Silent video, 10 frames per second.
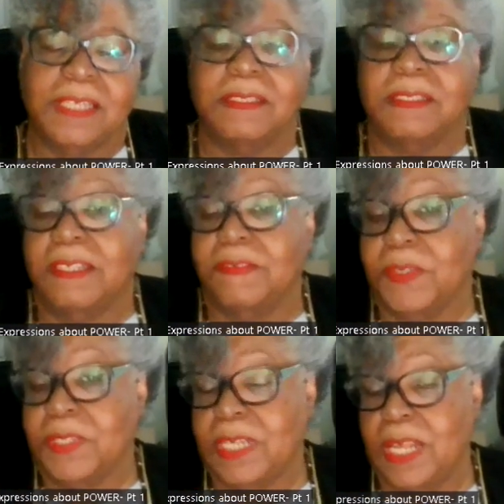And if
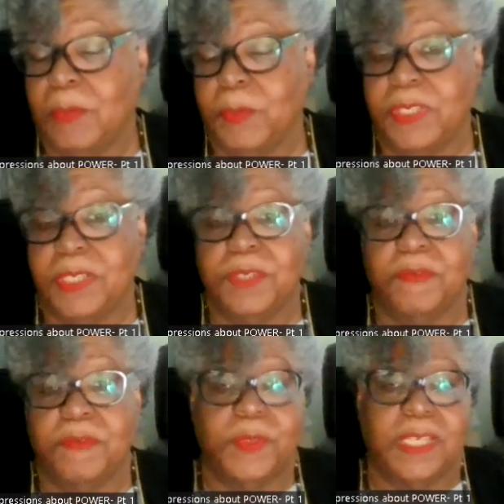you need help with
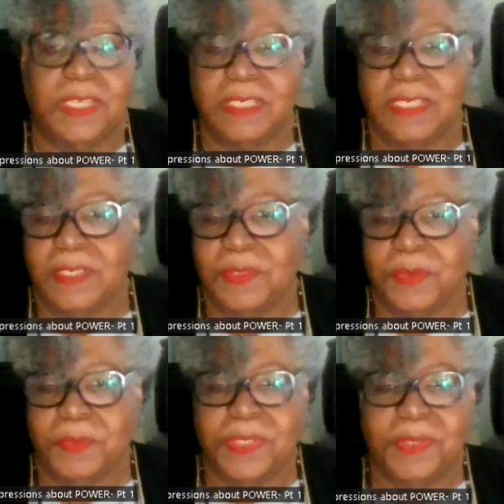interview techniques
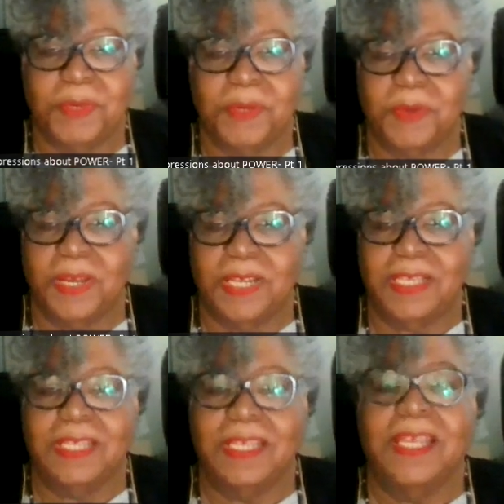or resume
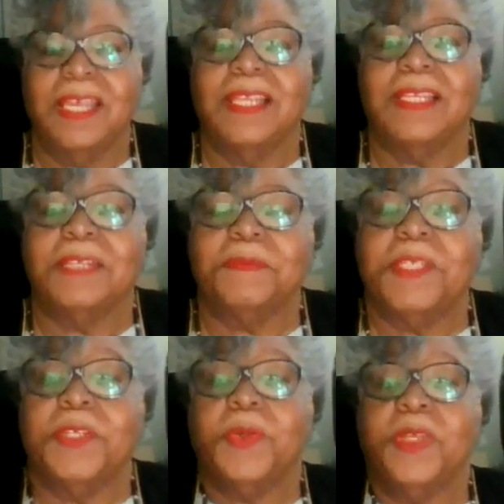writing, let me know.